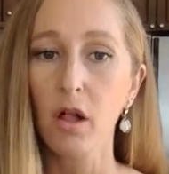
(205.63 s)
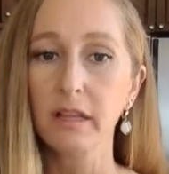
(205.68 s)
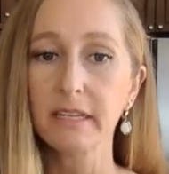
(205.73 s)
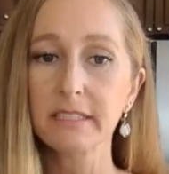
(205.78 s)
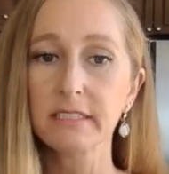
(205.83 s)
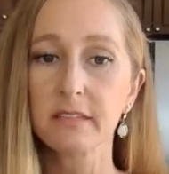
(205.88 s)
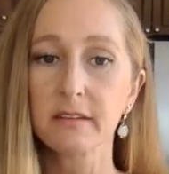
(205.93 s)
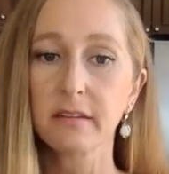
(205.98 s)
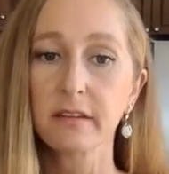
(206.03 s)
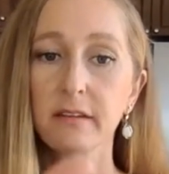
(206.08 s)

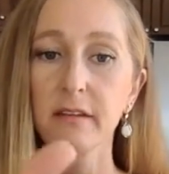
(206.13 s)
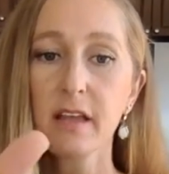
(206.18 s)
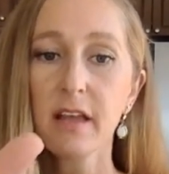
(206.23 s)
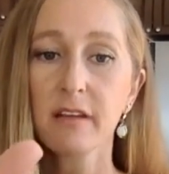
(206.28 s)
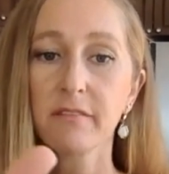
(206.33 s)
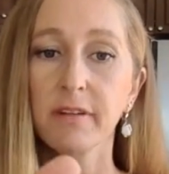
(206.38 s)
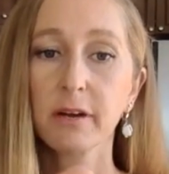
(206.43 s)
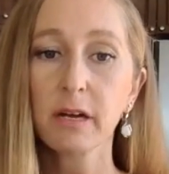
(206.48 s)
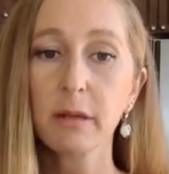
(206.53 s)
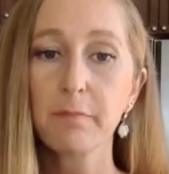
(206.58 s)
It's a
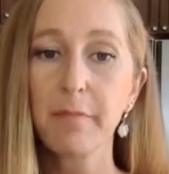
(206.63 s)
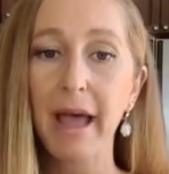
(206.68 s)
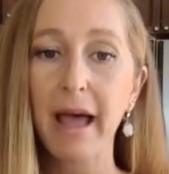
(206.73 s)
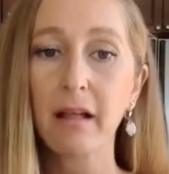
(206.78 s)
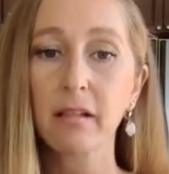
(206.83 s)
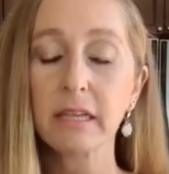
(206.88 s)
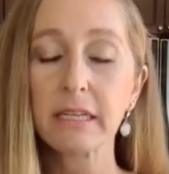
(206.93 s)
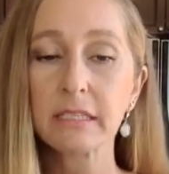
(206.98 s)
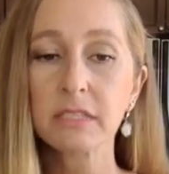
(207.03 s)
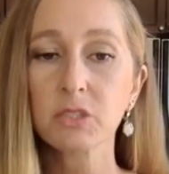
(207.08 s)
very
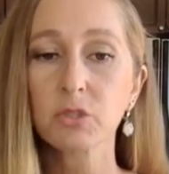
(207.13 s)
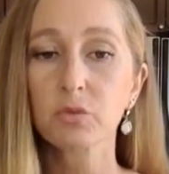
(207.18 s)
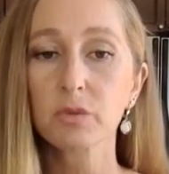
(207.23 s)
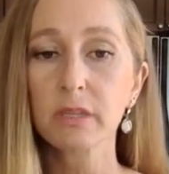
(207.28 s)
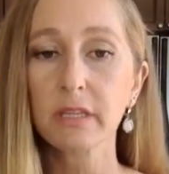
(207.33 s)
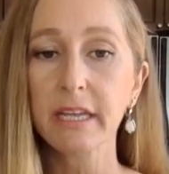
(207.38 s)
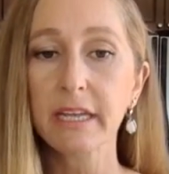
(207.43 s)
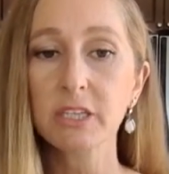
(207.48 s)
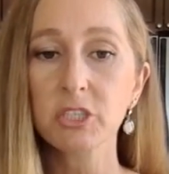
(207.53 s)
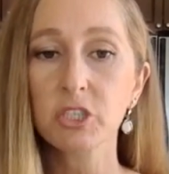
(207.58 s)
balanced
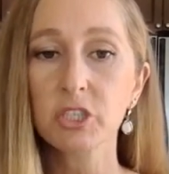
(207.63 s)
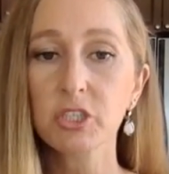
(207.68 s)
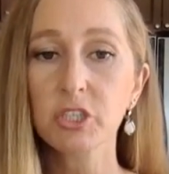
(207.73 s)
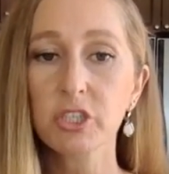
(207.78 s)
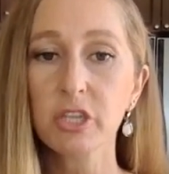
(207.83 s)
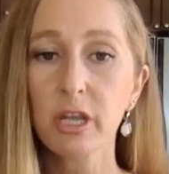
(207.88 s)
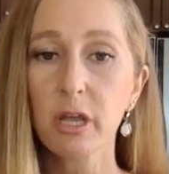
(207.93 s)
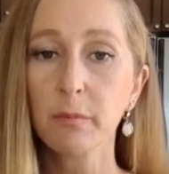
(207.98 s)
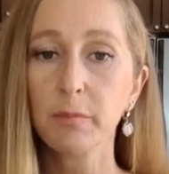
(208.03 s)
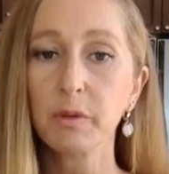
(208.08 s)

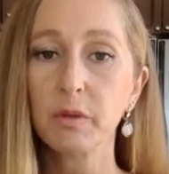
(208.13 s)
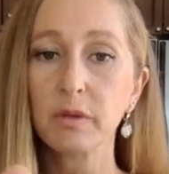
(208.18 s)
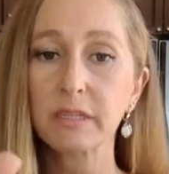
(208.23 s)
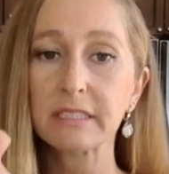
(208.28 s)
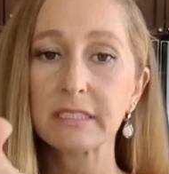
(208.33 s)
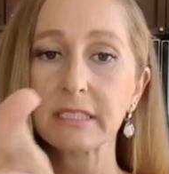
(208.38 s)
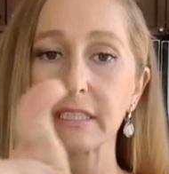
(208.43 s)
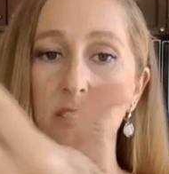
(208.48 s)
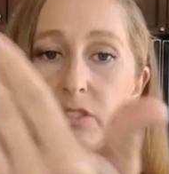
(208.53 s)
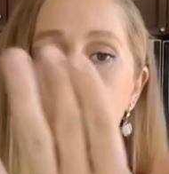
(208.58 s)
relationship. You can
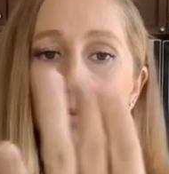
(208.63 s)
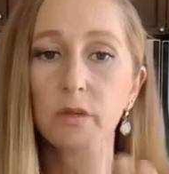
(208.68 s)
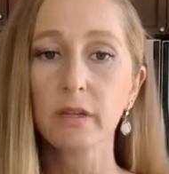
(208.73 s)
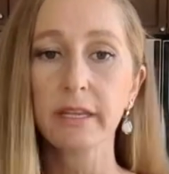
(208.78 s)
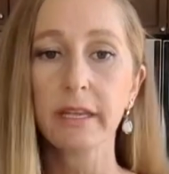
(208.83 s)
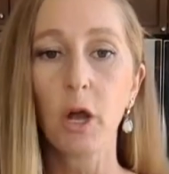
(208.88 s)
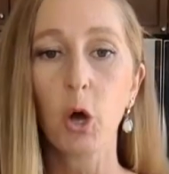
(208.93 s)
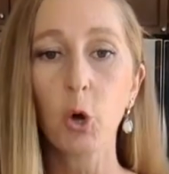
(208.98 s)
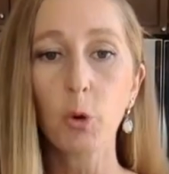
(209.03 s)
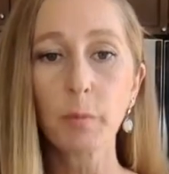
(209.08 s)
see it's
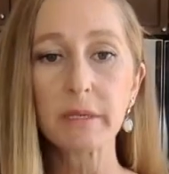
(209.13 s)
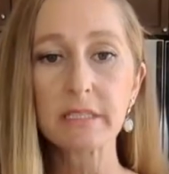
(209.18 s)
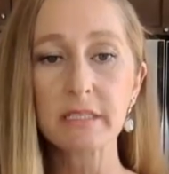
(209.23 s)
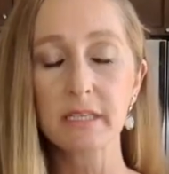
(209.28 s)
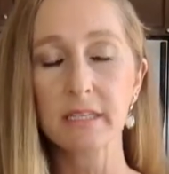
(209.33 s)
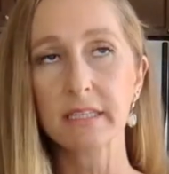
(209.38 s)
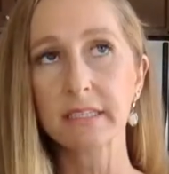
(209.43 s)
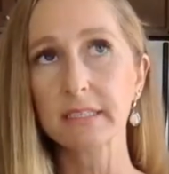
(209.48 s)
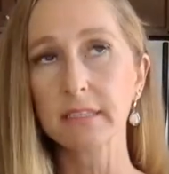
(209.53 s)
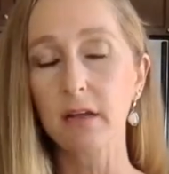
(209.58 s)
really open to
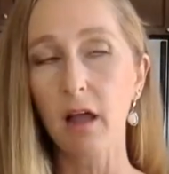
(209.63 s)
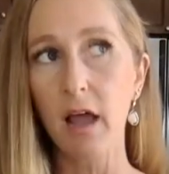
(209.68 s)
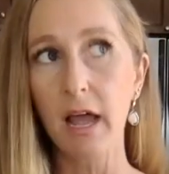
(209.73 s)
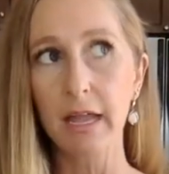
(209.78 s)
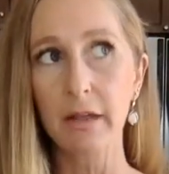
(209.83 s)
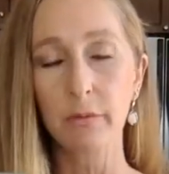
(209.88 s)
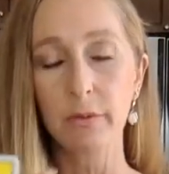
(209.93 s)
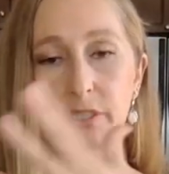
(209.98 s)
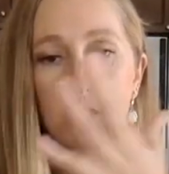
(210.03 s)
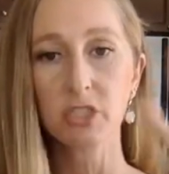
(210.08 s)
the
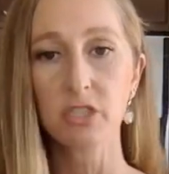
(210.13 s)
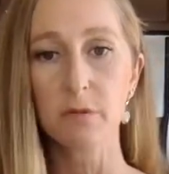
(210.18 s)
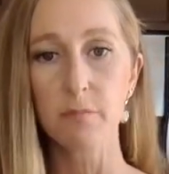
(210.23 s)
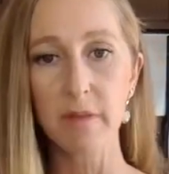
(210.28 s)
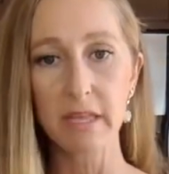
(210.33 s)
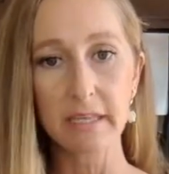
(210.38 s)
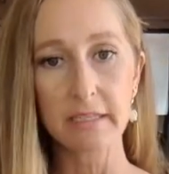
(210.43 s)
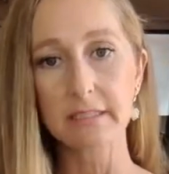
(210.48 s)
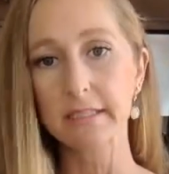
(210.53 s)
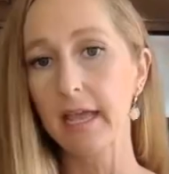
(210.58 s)
sky, which to
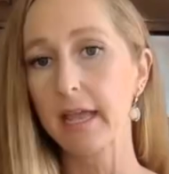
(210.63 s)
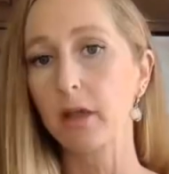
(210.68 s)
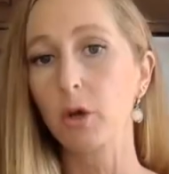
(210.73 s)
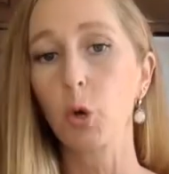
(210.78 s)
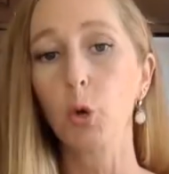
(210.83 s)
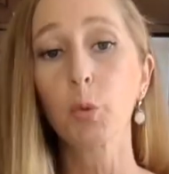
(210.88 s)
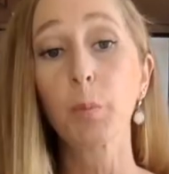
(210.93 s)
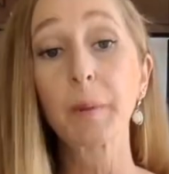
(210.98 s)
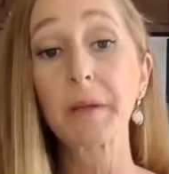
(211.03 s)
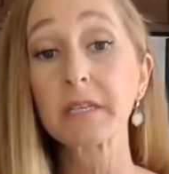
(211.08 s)
me is like
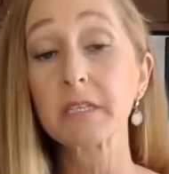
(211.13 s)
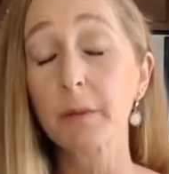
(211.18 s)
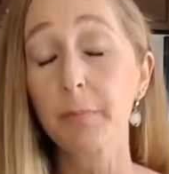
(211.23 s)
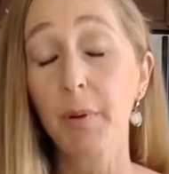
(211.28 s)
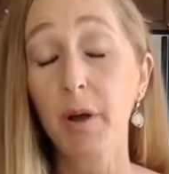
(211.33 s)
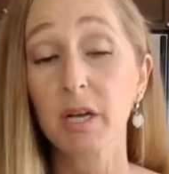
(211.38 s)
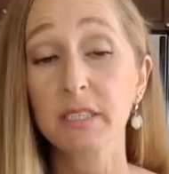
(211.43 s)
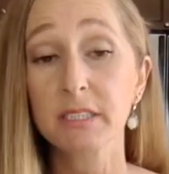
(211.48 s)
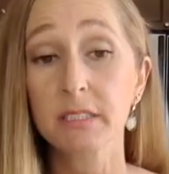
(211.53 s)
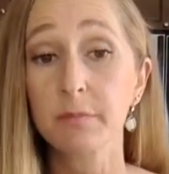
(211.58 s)
open to
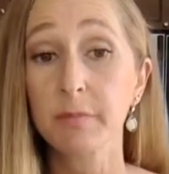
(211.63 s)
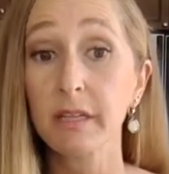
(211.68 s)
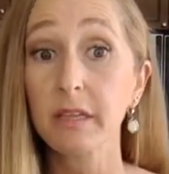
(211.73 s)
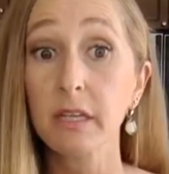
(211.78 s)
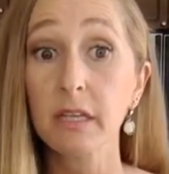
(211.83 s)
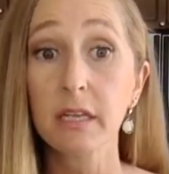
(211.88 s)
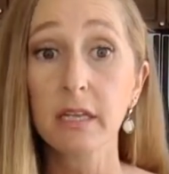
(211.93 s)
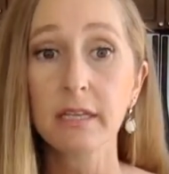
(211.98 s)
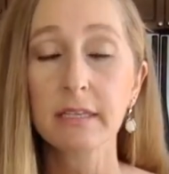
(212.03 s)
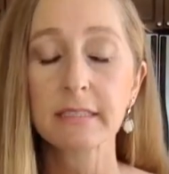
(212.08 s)

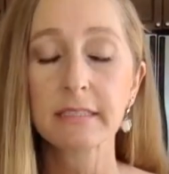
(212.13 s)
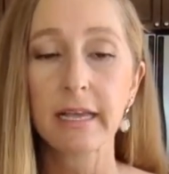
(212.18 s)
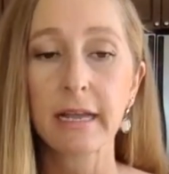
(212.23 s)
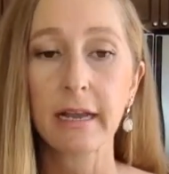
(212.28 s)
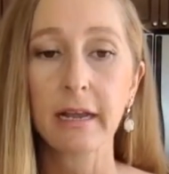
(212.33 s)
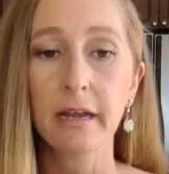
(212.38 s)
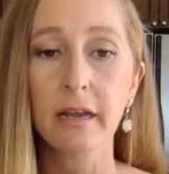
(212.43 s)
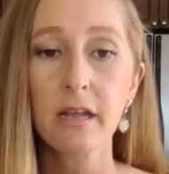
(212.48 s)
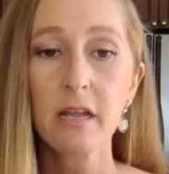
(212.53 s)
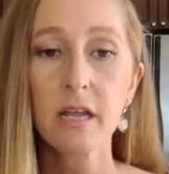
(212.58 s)
possibilities
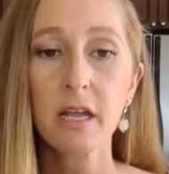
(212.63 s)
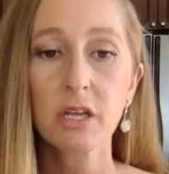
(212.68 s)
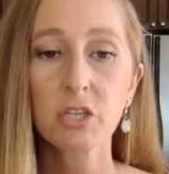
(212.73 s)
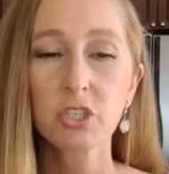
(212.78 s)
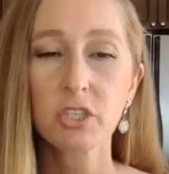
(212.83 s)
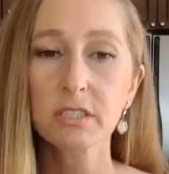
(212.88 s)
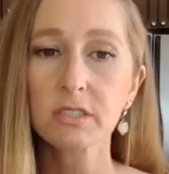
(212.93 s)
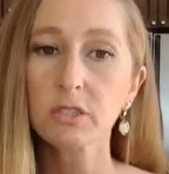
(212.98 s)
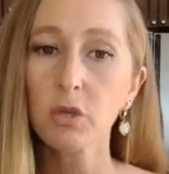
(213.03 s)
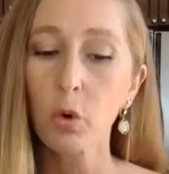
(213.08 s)
and
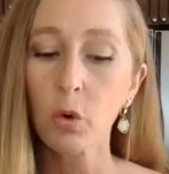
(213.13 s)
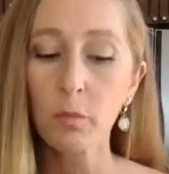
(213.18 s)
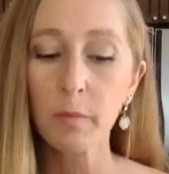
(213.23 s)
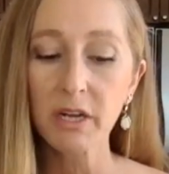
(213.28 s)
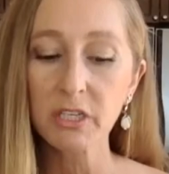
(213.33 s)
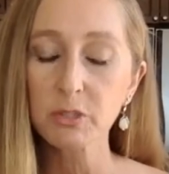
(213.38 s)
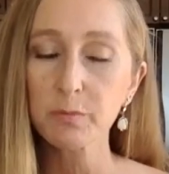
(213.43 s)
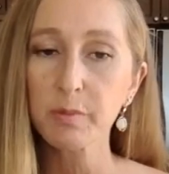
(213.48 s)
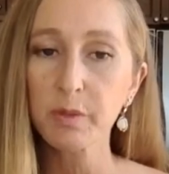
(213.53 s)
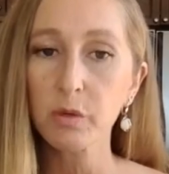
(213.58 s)
just so
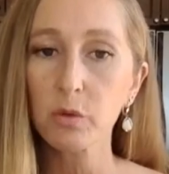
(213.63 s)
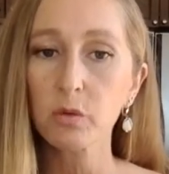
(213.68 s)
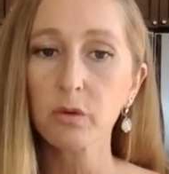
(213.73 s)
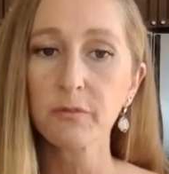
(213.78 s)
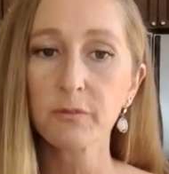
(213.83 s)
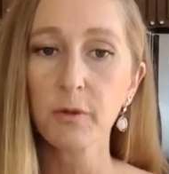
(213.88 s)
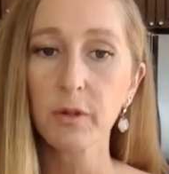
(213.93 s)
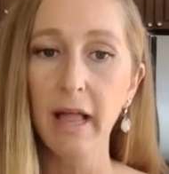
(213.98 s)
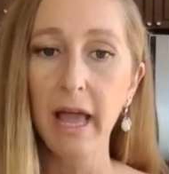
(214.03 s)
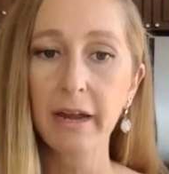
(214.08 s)
much
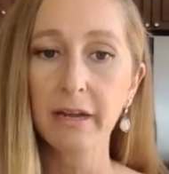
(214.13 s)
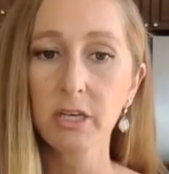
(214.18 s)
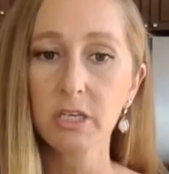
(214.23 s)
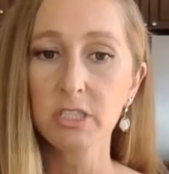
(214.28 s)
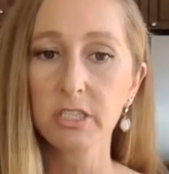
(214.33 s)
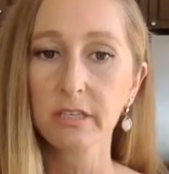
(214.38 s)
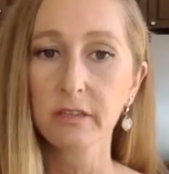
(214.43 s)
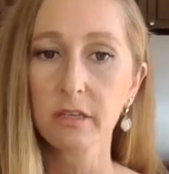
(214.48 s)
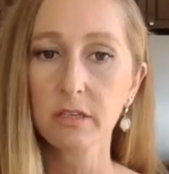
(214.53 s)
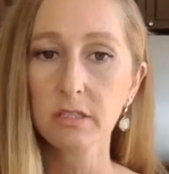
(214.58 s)
beautiful
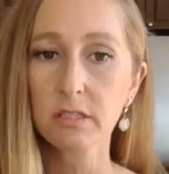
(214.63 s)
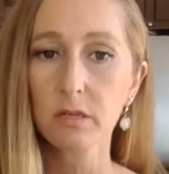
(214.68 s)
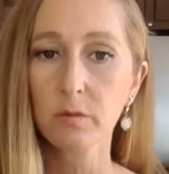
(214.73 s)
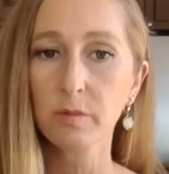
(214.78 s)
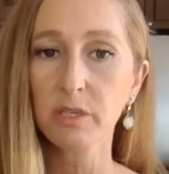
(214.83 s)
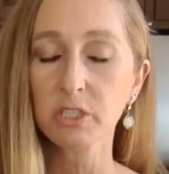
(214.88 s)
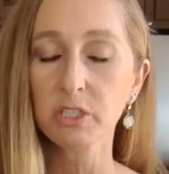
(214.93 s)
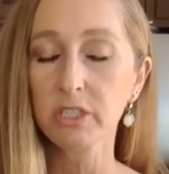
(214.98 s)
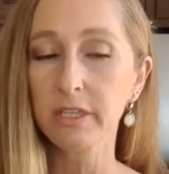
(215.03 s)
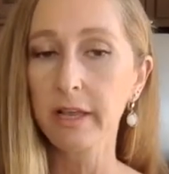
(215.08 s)
energy. There's so
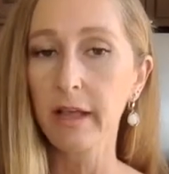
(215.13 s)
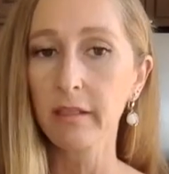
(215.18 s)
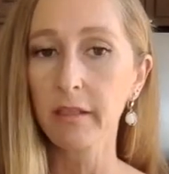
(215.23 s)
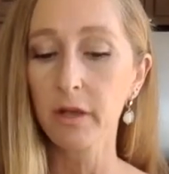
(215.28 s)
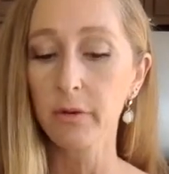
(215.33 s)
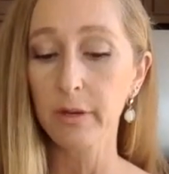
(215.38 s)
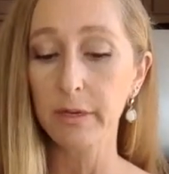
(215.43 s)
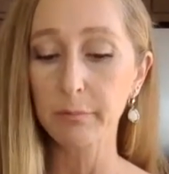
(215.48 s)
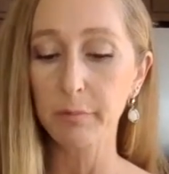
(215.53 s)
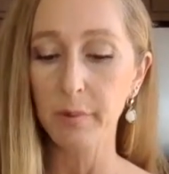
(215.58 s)
much yellow
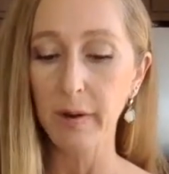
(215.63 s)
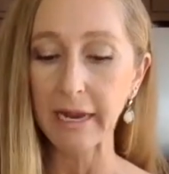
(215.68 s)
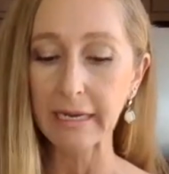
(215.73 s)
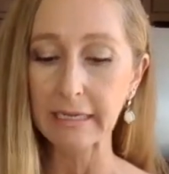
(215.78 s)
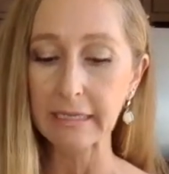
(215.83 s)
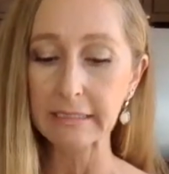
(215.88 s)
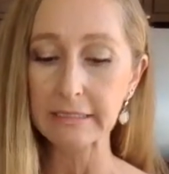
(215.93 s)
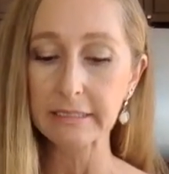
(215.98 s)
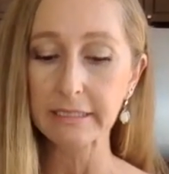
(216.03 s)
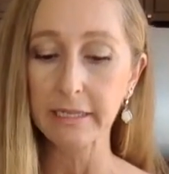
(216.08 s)
and
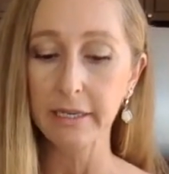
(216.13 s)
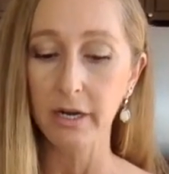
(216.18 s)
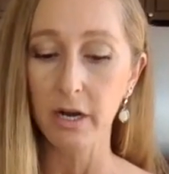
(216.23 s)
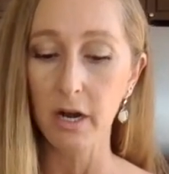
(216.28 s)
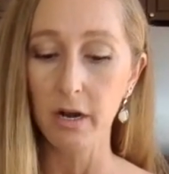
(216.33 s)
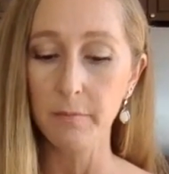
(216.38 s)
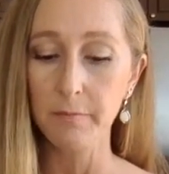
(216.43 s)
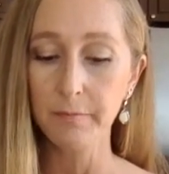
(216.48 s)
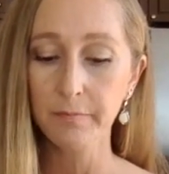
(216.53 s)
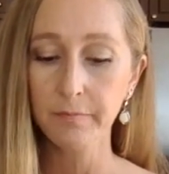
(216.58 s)
brightness
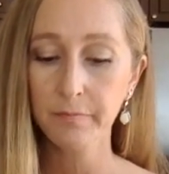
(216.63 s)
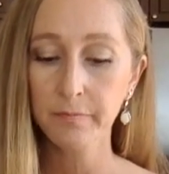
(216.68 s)
here.